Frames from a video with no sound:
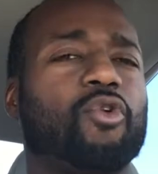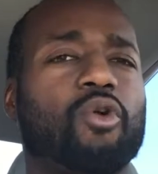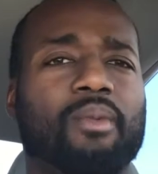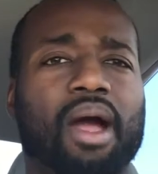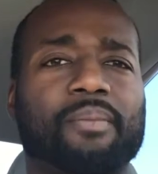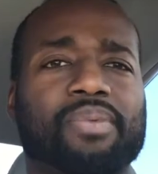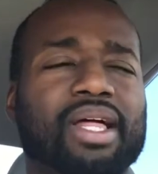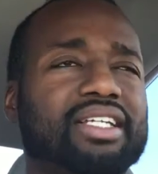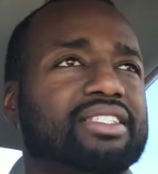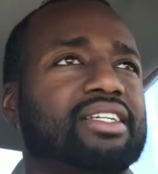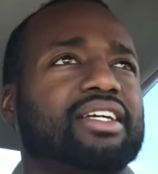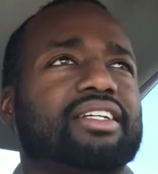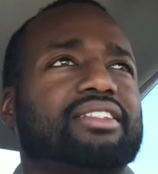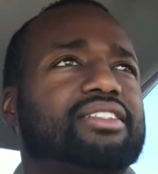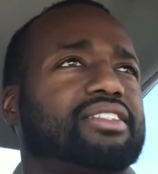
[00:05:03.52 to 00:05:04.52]
for my
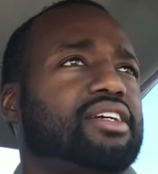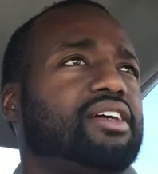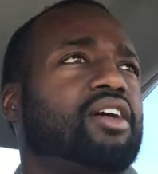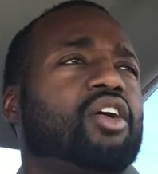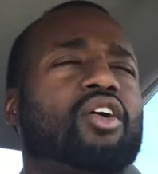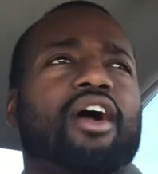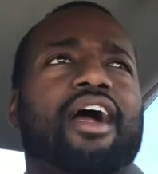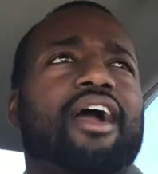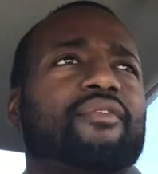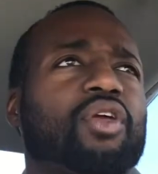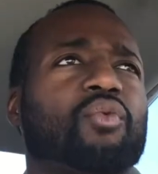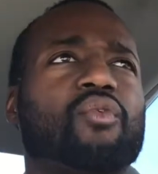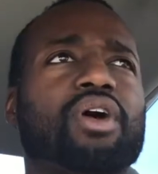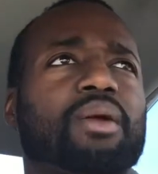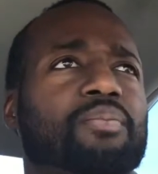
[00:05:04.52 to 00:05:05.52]
blessings, or however
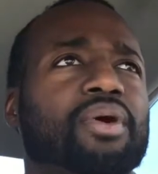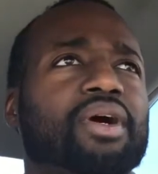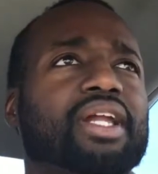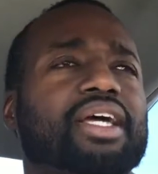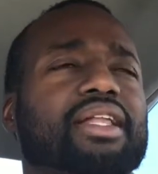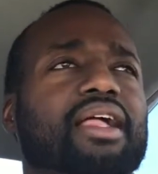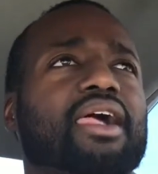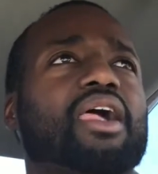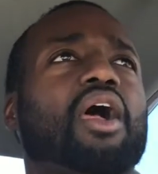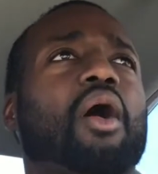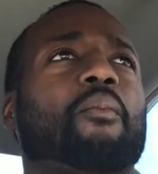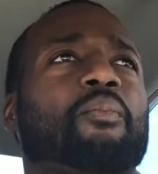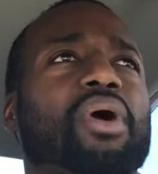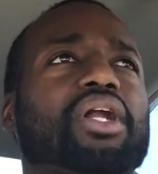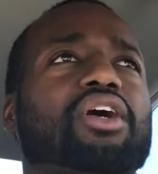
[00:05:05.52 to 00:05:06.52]
you want to put it.
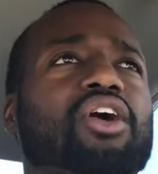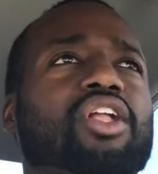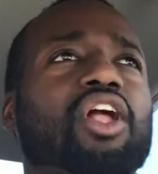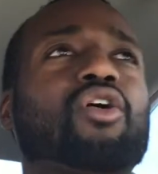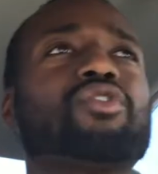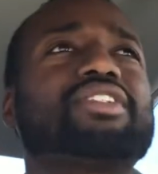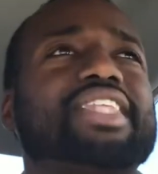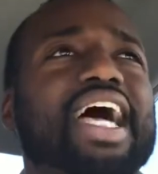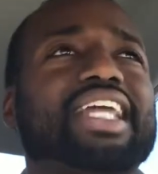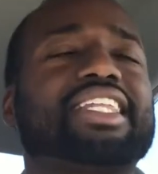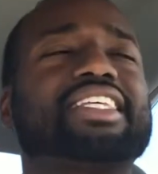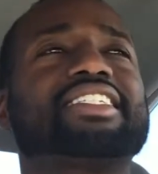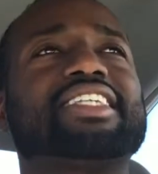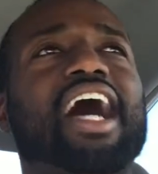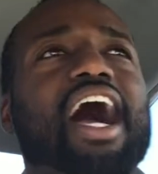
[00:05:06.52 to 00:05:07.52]
But close that
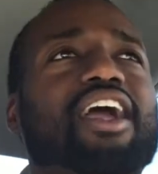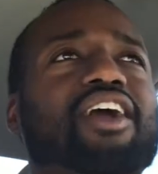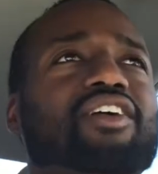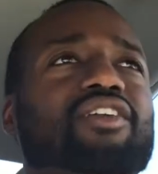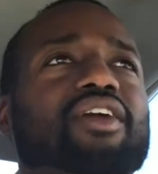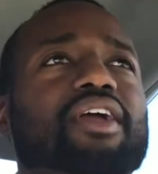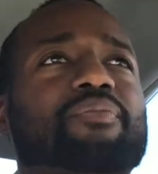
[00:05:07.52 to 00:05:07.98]
desire,